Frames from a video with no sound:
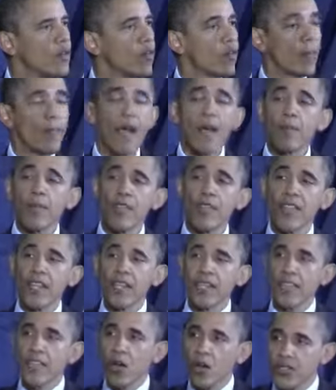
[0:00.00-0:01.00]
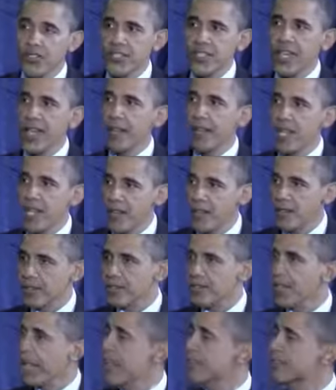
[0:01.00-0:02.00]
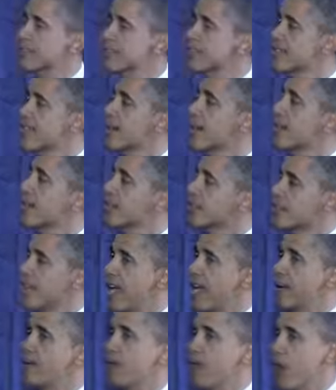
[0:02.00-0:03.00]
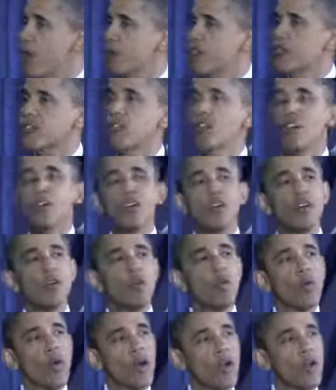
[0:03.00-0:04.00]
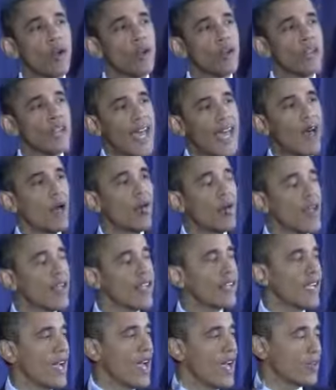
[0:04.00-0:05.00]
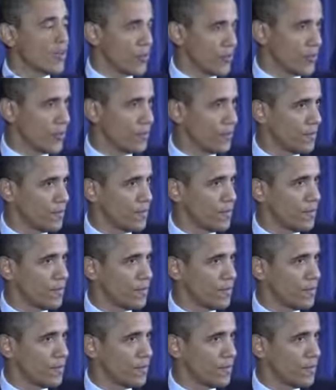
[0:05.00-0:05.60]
Remember that in those same years, thanks to some of the same folks who are now running Congress,